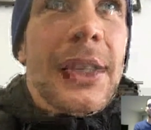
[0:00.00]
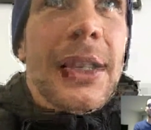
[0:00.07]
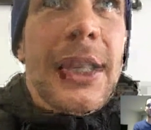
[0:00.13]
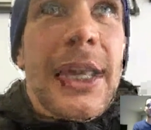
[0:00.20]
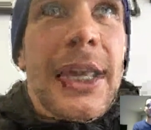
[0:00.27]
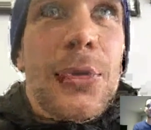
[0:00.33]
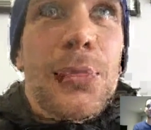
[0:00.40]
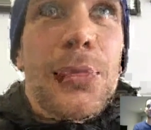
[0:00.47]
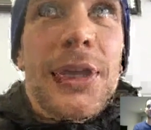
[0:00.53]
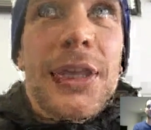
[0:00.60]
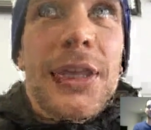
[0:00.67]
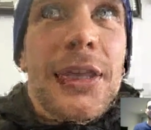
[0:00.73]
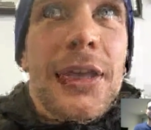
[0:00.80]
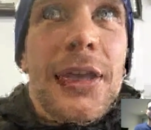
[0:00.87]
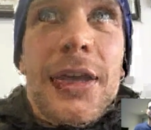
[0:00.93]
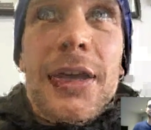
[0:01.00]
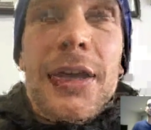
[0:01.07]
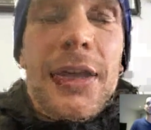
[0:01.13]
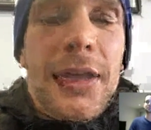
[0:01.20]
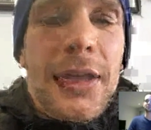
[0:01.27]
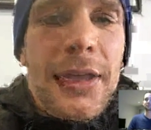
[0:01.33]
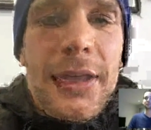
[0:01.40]
like we.
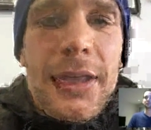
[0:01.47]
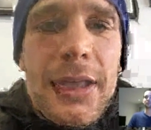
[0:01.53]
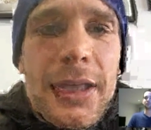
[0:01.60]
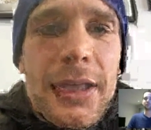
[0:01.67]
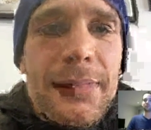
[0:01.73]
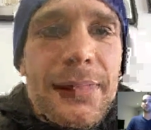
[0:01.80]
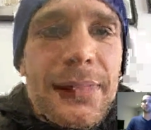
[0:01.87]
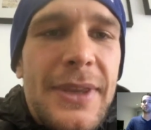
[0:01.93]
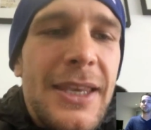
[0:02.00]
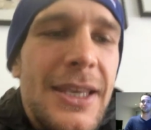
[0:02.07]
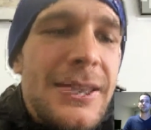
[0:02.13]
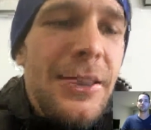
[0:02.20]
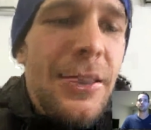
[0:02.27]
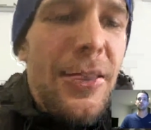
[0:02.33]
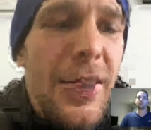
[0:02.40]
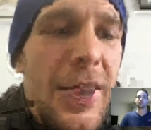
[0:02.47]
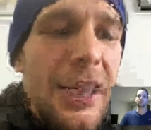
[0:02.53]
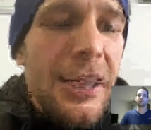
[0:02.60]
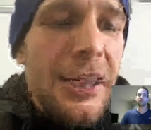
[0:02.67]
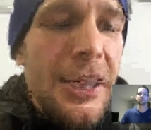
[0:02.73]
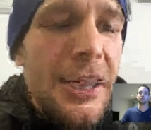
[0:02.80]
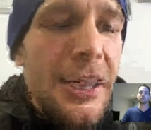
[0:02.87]
Here's the thing.
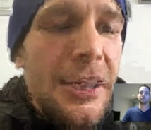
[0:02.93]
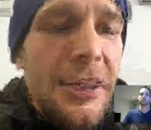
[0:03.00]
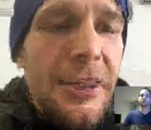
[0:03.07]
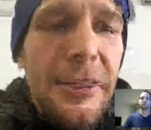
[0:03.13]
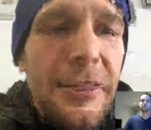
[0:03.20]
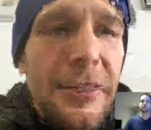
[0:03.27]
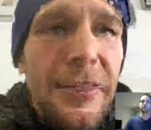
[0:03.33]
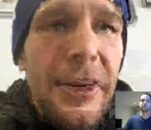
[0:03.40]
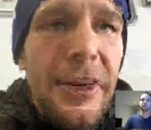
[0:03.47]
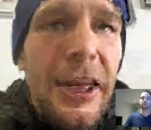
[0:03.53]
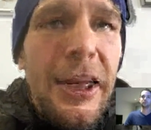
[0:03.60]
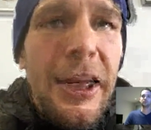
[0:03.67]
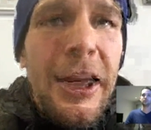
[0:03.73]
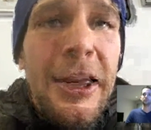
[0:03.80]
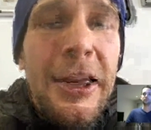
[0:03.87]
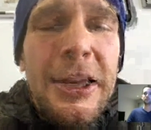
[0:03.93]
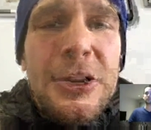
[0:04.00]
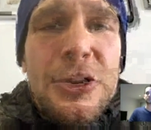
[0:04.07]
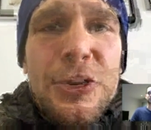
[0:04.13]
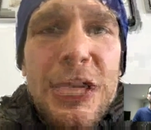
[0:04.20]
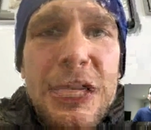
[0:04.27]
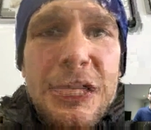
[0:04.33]
I
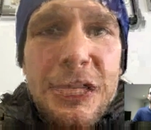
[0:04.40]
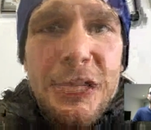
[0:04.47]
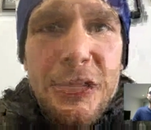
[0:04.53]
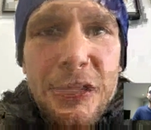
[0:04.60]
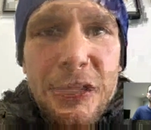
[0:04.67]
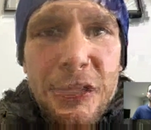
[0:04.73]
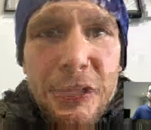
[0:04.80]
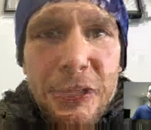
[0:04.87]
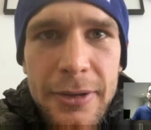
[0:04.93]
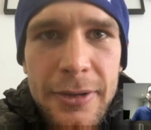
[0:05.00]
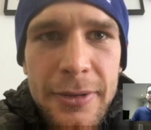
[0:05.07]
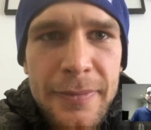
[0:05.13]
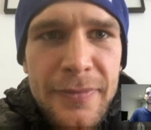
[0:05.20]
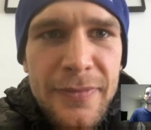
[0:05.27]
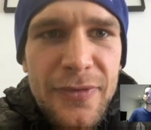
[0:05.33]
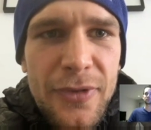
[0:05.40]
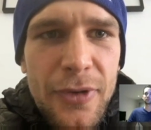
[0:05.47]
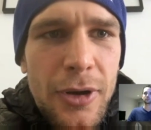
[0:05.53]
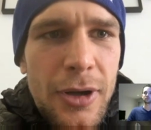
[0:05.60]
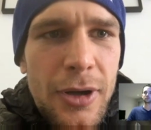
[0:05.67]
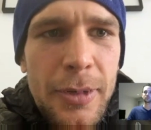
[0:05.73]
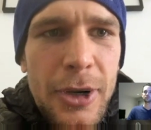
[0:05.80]
trained here
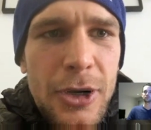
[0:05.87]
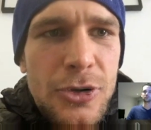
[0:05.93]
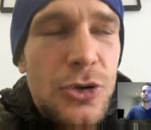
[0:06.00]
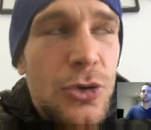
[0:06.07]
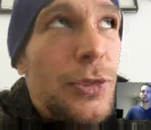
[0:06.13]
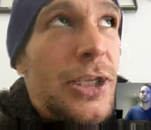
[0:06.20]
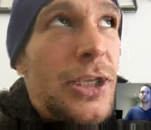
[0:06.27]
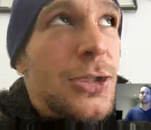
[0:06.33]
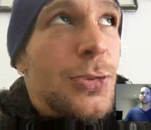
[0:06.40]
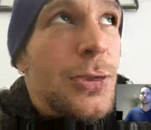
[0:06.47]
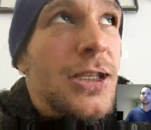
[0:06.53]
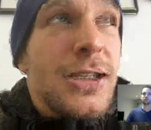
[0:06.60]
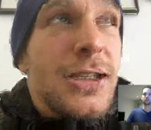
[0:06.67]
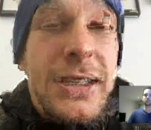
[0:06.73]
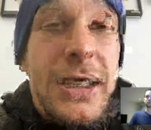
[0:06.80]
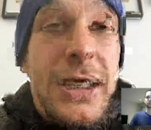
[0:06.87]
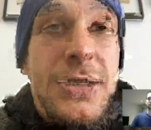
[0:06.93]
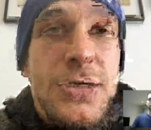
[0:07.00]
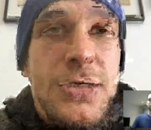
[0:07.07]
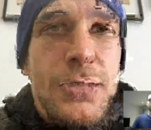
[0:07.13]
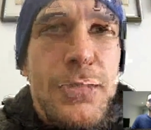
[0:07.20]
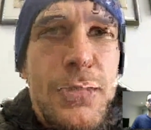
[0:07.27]
for about 2 weeks when I decided
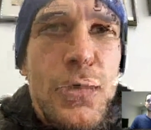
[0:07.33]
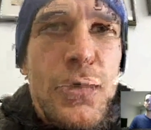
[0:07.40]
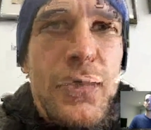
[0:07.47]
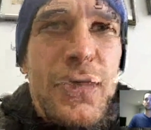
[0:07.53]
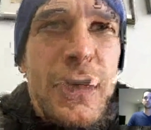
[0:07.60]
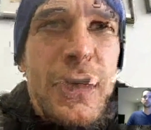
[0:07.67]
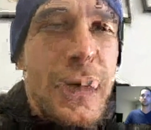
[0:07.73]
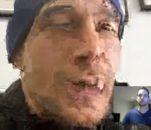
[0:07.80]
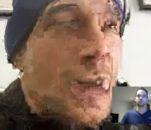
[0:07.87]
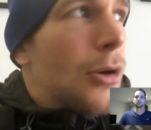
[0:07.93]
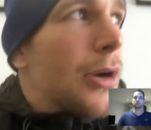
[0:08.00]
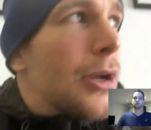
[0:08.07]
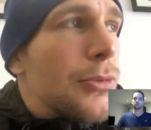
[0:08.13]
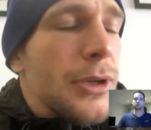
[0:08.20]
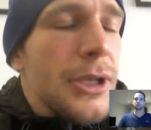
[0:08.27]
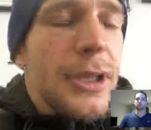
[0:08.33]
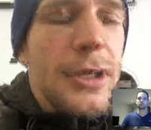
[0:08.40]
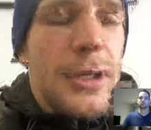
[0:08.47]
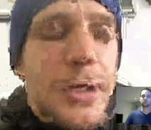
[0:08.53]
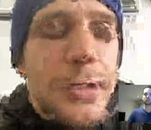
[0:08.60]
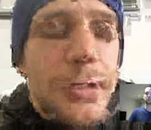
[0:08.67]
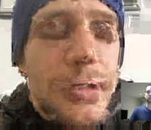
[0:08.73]
to move here. Now I really
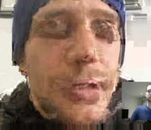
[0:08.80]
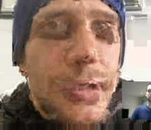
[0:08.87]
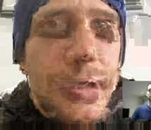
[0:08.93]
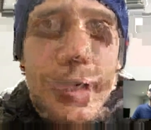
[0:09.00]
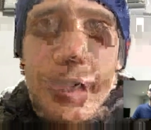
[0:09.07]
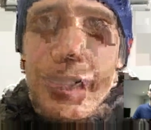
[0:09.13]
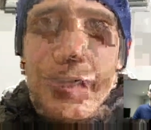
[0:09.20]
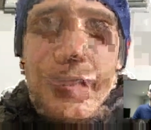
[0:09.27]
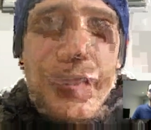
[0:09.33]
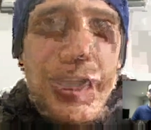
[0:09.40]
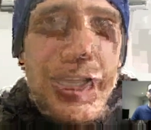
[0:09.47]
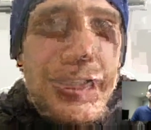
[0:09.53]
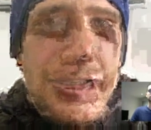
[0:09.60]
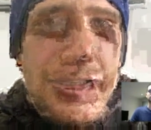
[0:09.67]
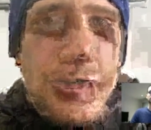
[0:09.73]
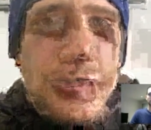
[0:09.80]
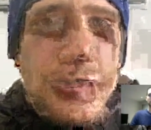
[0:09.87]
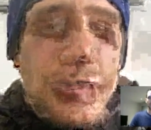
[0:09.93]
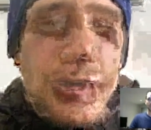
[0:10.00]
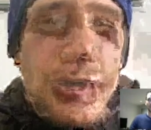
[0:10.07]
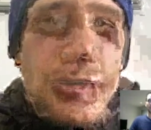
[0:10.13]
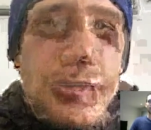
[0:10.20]
live like down the
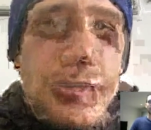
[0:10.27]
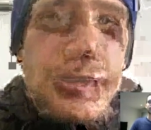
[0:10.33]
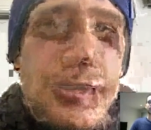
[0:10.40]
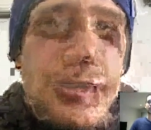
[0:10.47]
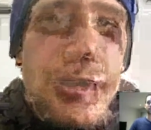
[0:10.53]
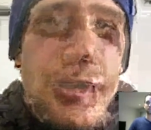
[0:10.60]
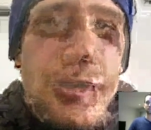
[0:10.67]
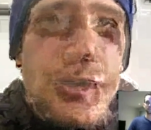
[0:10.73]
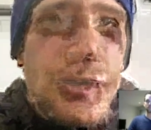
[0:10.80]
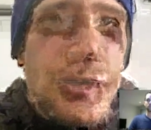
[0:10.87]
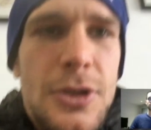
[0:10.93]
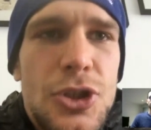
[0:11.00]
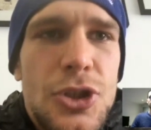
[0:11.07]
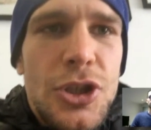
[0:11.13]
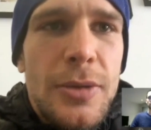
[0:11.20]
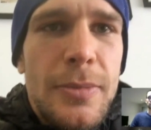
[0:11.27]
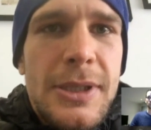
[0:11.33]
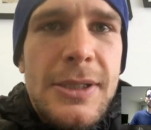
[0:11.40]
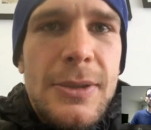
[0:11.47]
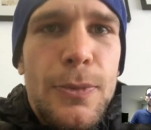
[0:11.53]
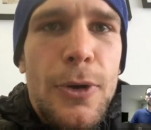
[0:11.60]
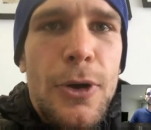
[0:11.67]
road, close to the gym.
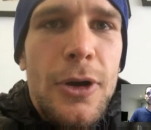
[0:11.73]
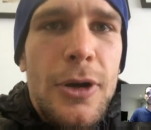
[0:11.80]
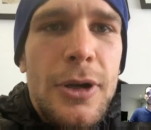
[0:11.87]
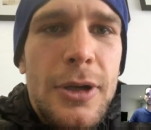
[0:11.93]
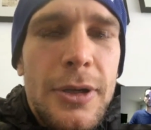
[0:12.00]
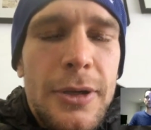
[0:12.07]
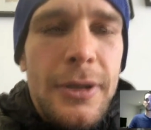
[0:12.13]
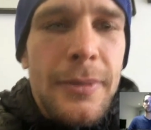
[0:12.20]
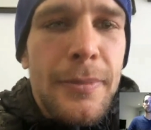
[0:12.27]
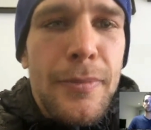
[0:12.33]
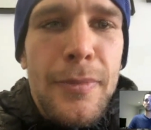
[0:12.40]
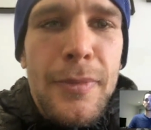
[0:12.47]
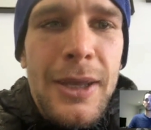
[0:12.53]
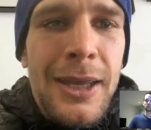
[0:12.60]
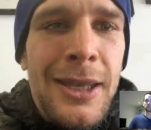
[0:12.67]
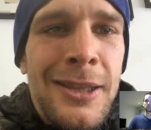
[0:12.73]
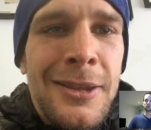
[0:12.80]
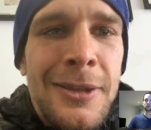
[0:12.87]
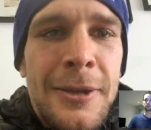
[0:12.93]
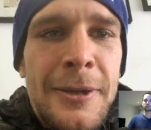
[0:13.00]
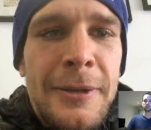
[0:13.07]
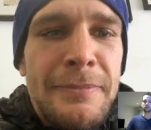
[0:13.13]
It's a walk,
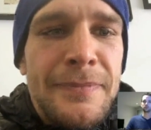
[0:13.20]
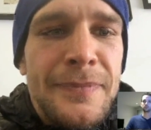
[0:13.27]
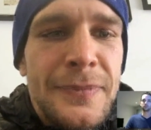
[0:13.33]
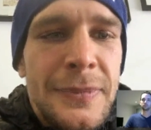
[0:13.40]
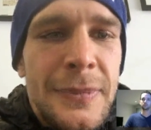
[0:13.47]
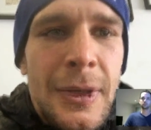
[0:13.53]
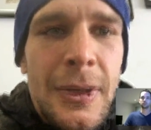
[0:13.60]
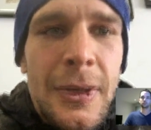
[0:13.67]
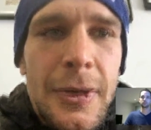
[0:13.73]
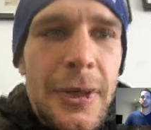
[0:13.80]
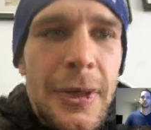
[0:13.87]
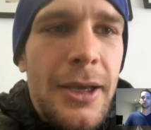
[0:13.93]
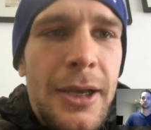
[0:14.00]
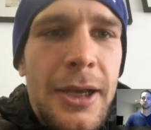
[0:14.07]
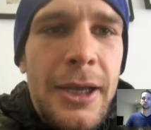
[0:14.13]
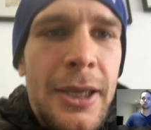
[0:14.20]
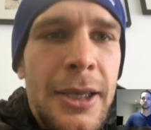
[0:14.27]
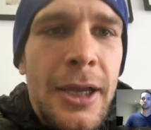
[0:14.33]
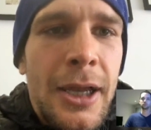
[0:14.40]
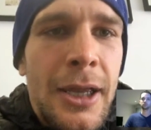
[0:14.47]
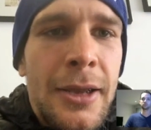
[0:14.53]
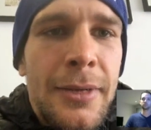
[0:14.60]
and yeah,
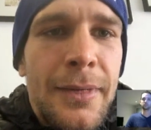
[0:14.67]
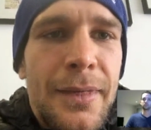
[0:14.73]
I